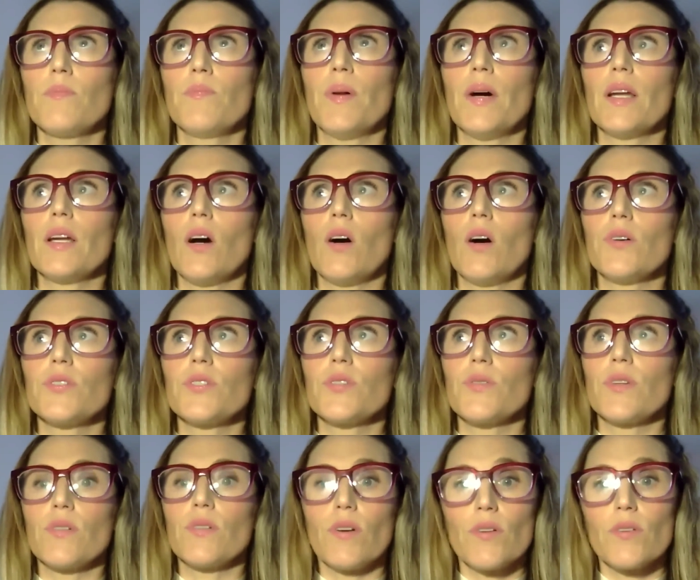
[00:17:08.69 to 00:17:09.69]
But
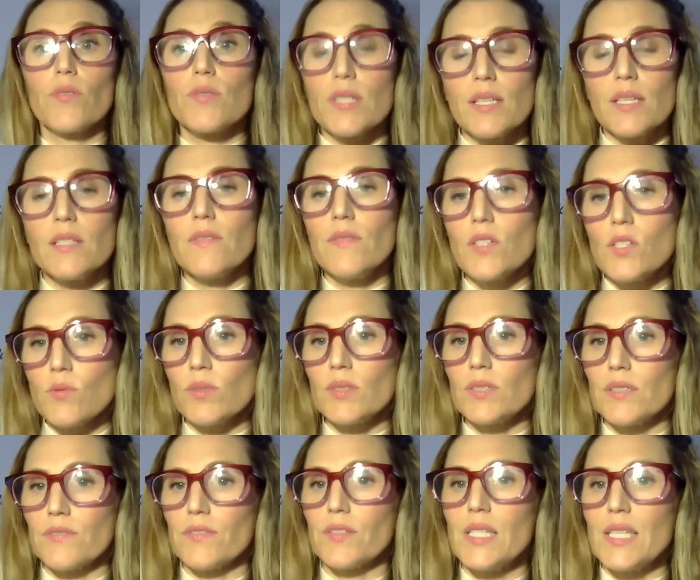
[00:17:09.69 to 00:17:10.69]
also there are those
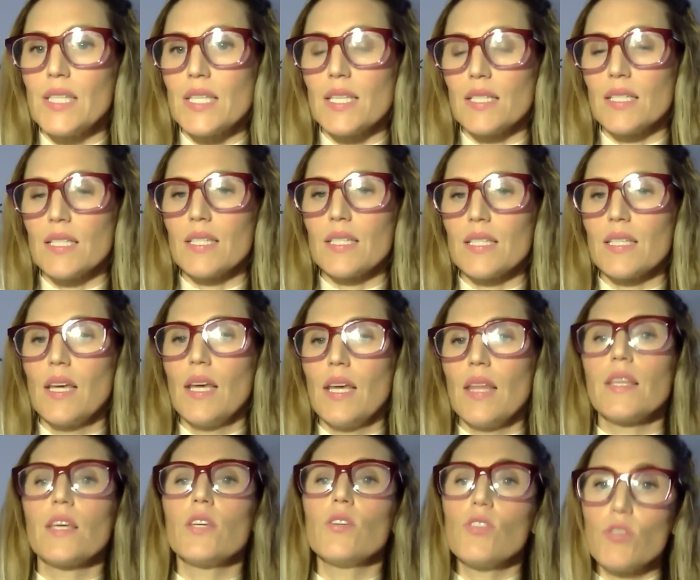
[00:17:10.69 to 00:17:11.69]
individual differences
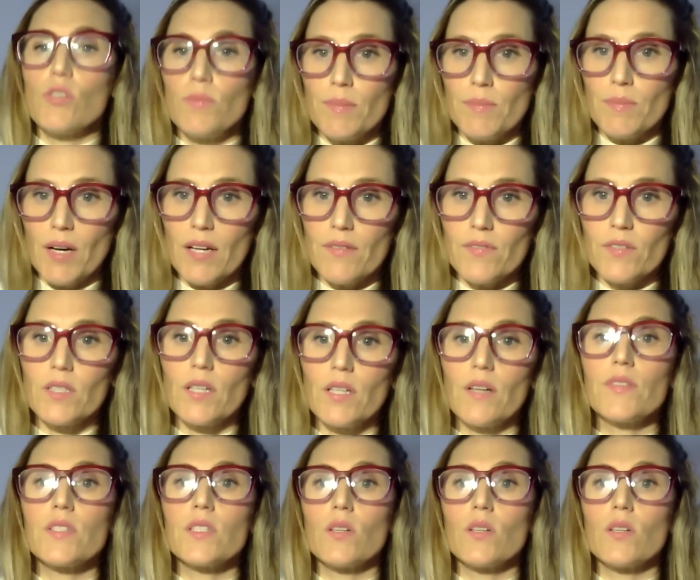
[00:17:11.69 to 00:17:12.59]
that you should be mindful of.